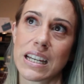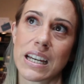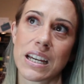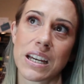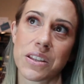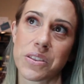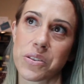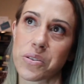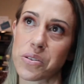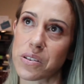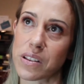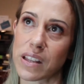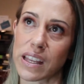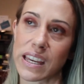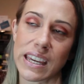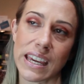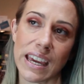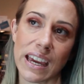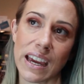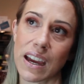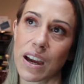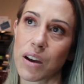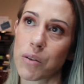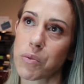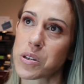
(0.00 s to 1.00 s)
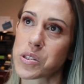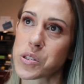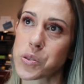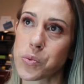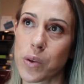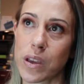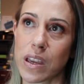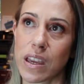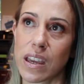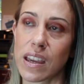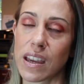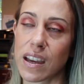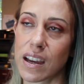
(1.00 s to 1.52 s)
And they were like, yeah, once
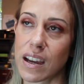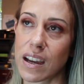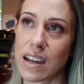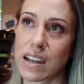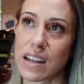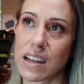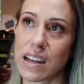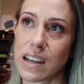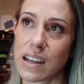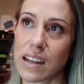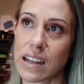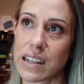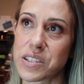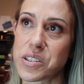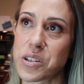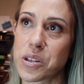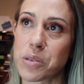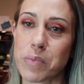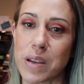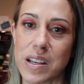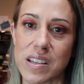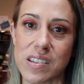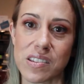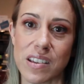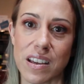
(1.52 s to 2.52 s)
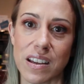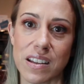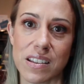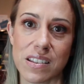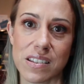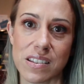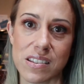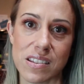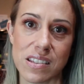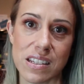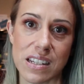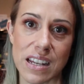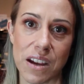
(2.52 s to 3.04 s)
I took my
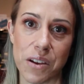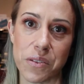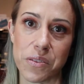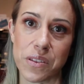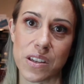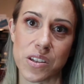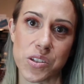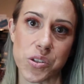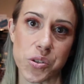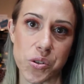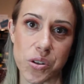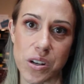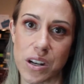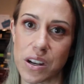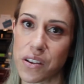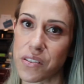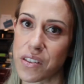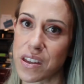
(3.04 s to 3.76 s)
sons down this trail,